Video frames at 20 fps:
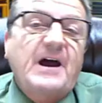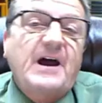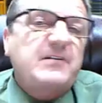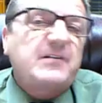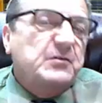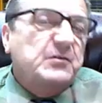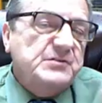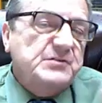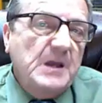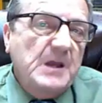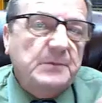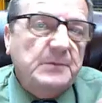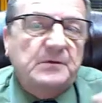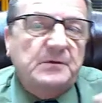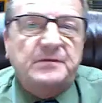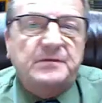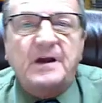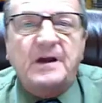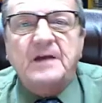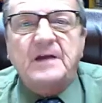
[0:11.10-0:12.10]
or chapter
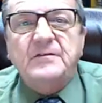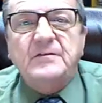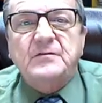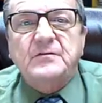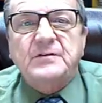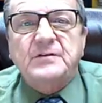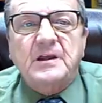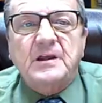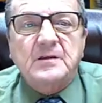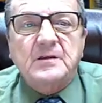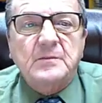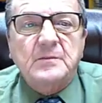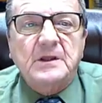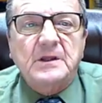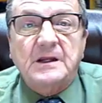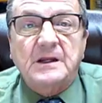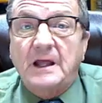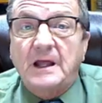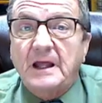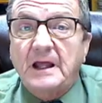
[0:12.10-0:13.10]
5 if you're taking me in
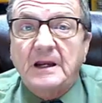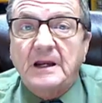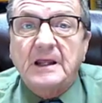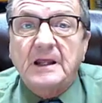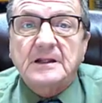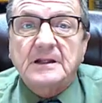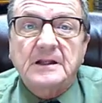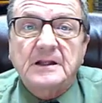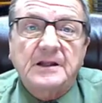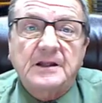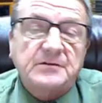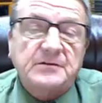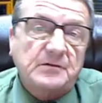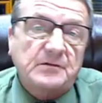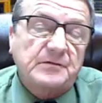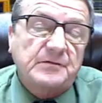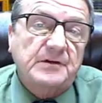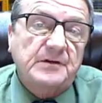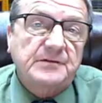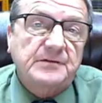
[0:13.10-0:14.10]
an online class or
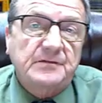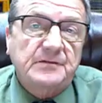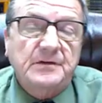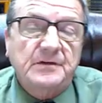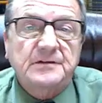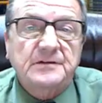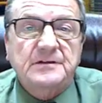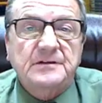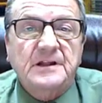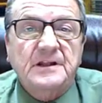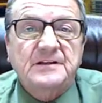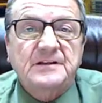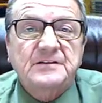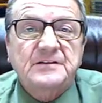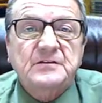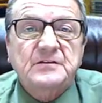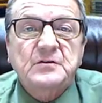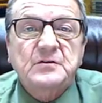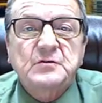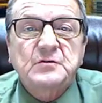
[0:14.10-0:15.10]
face-to-face class
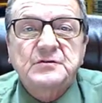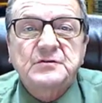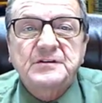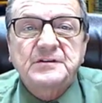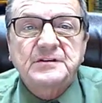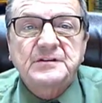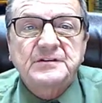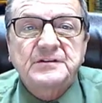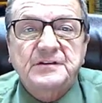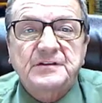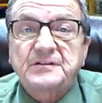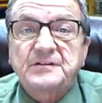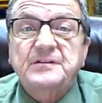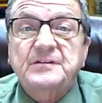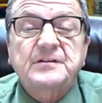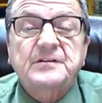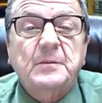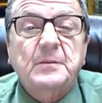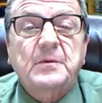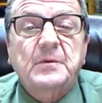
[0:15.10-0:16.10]
and you're using this as a
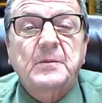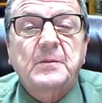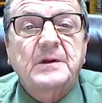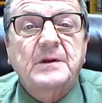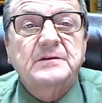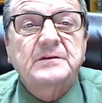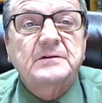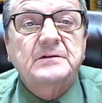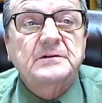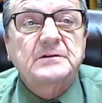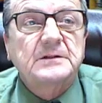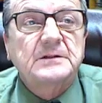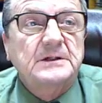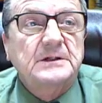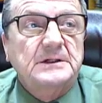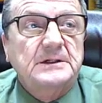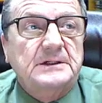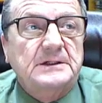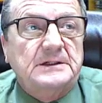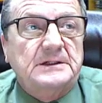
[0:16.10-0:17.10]
supplemental
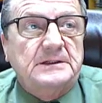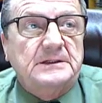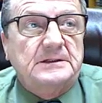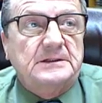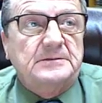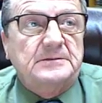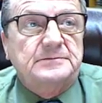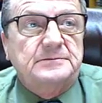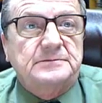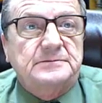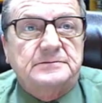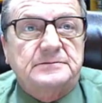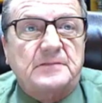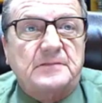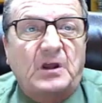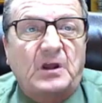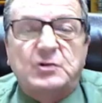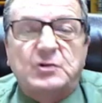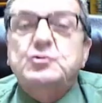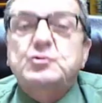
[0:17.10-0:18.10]

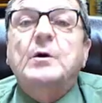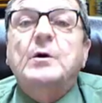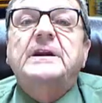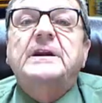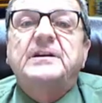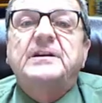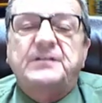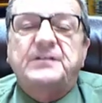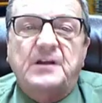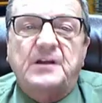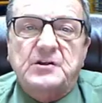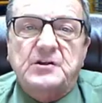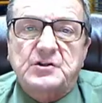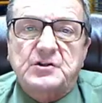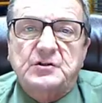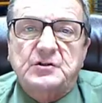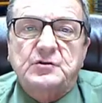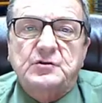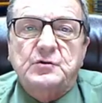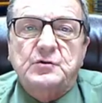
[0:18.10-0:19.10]
training
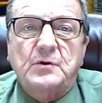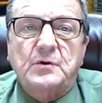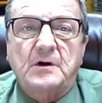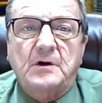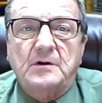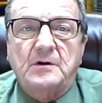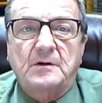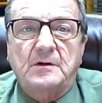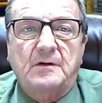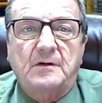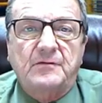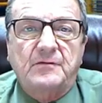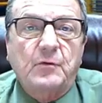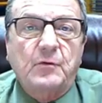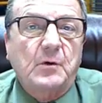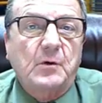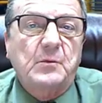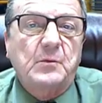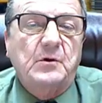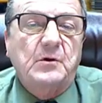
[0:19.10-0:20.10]
session to our
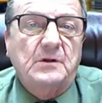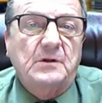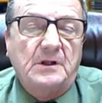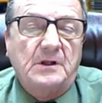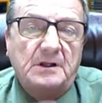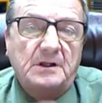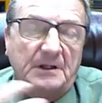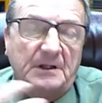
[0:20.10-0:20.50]
formal